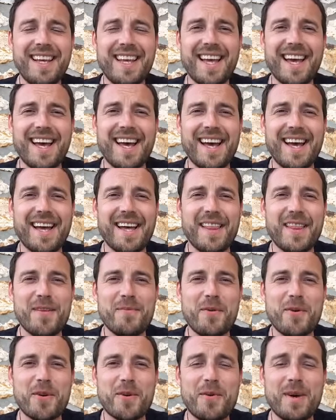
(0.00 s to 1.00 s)
uh, the
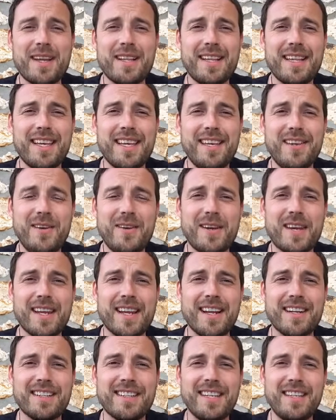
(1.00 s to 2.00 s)
more quickly you can
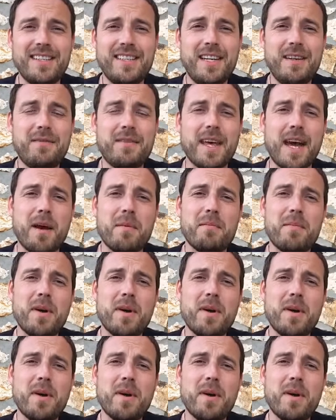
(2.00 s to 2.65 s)
actually achieve that.